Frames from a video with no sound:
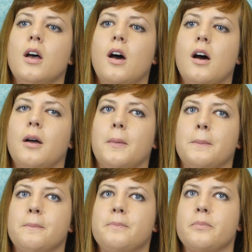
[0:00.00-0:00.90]

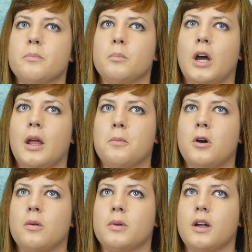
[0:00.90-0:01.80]
My
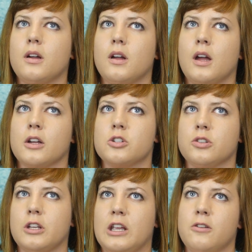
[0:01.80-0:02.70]
mom
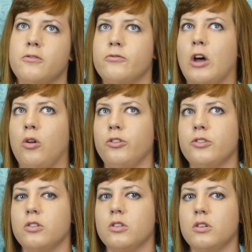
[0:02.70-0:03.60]
actually felt
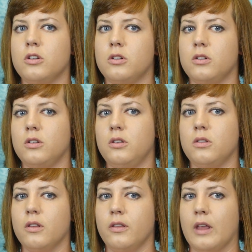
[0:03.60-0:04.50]

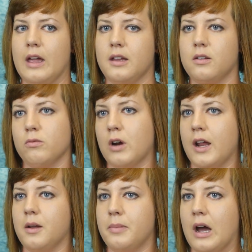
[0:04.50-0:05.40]
like
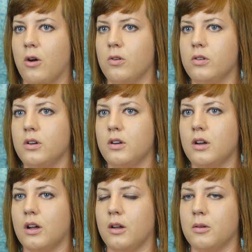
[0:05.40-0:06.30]
right about
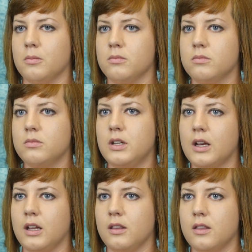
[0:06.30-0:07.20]

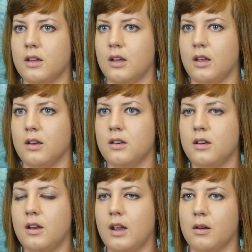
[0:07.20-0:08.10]
getting the
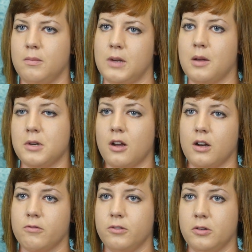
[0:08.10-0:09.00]

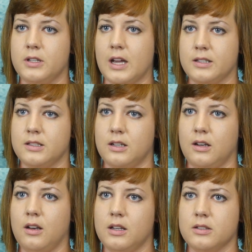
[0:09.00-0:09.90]
amniotic fluid
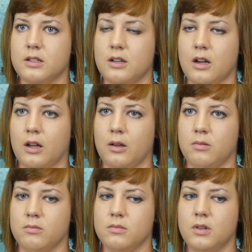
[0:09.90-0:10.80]
tested,
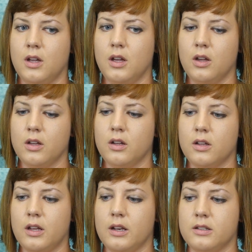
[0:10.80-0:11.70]

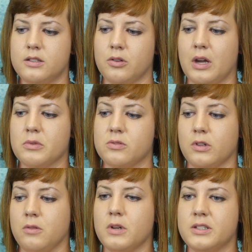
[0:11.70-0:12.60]
and so that was
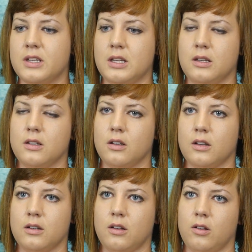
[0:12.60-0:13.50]
really risky,
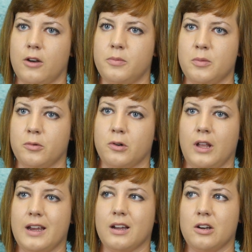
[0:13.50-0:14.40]
and a lot of people were
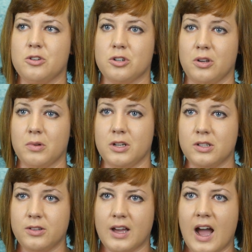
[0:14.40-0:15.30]
like, are you sure you want to
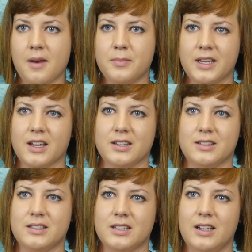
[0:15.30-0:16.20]
do that?
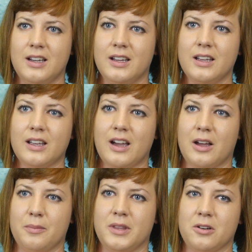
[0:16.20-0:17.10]
Because
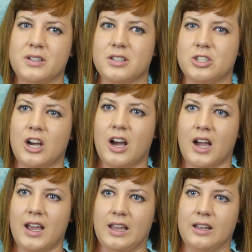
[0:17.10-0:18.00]
there is such a
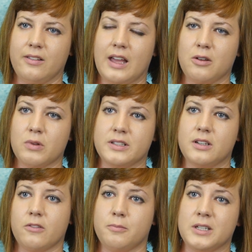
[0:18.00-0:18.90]
high like
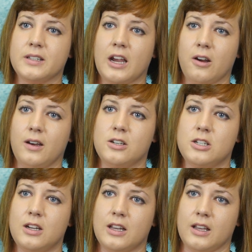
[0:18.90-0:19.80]
risk of
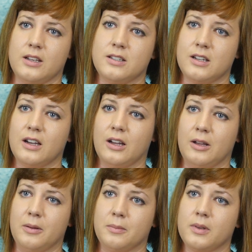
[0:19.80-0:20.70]
miscarriage, and
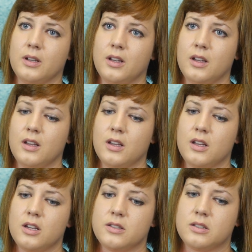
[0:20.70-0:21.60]

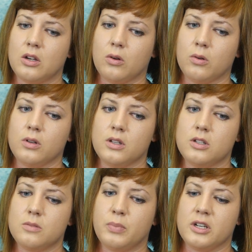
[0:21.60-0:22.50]
so,
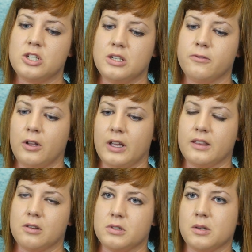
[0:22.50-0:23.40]
but she felt
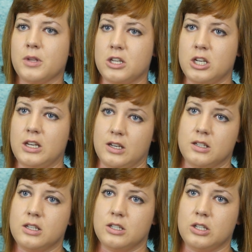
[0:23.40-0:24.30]
like that was something she
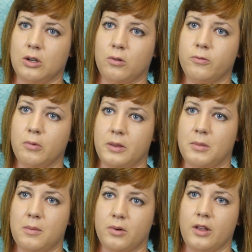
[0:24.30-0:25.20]
needed to do with
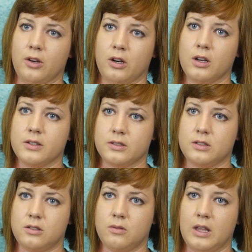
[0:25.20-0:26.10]
my brother
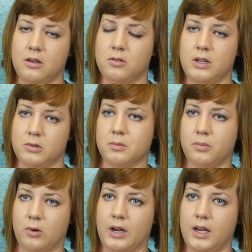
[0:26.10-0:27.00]
because they knew he was a
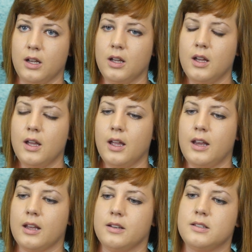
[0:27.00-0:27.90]
boy,
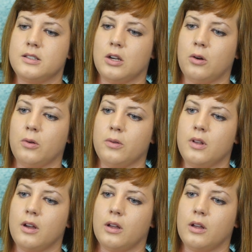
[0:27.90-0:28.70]
and so